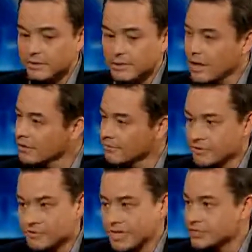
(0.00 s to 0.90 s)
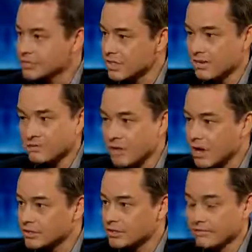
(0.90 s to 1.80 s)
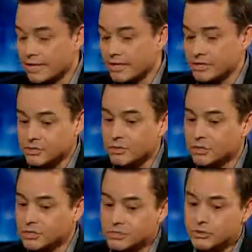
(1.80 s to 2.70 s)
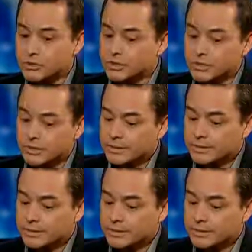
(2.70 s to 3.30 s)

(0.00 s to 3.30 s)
A lot of First Nations lives lost, fighting shoulder to shoulder,